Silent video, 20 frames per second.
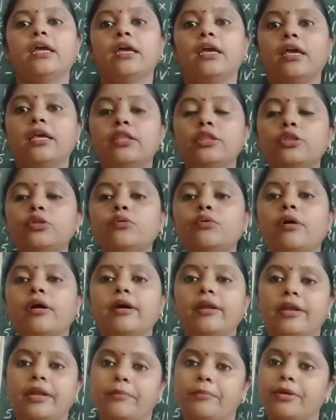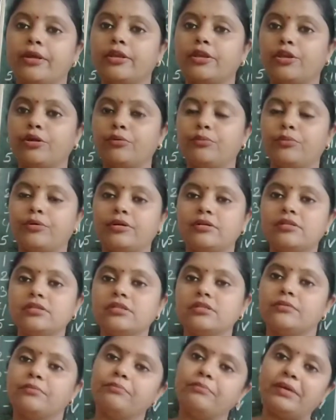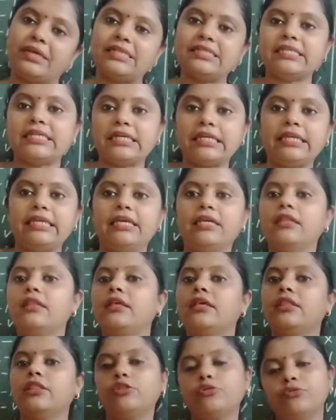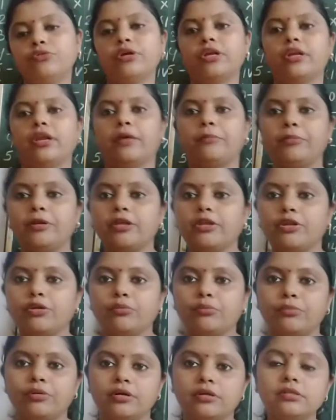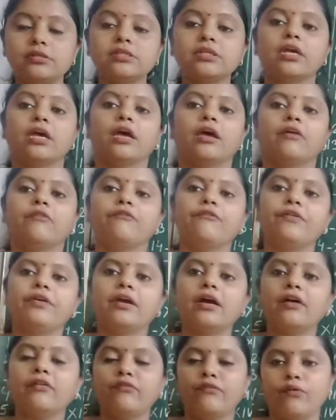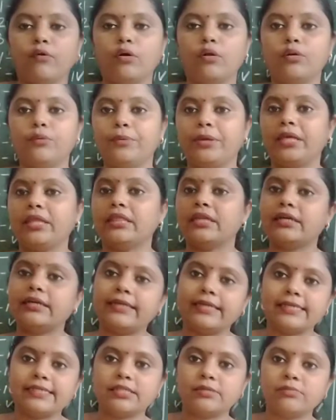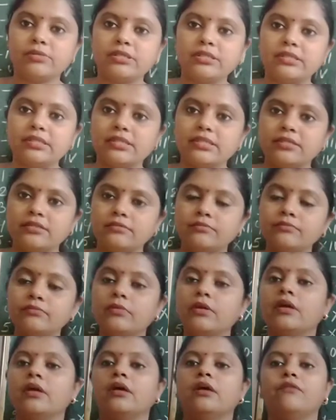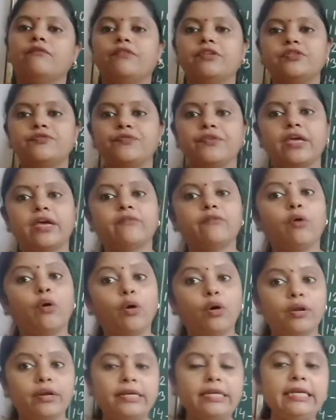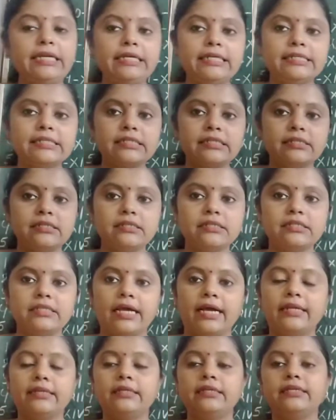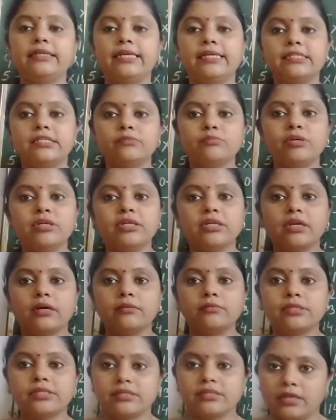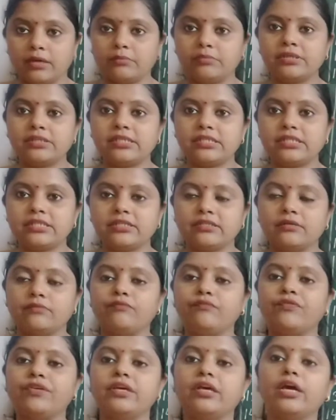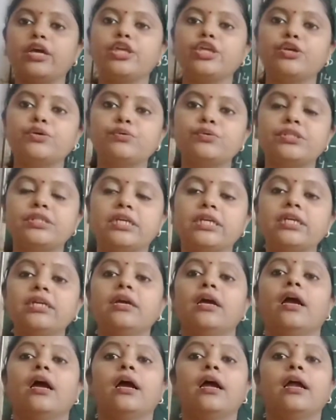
Hindu-Arabic numerals. Basically in Hindu-Arabic numerals we are following the decimal system, which we have already discussed that in decimal number system we are using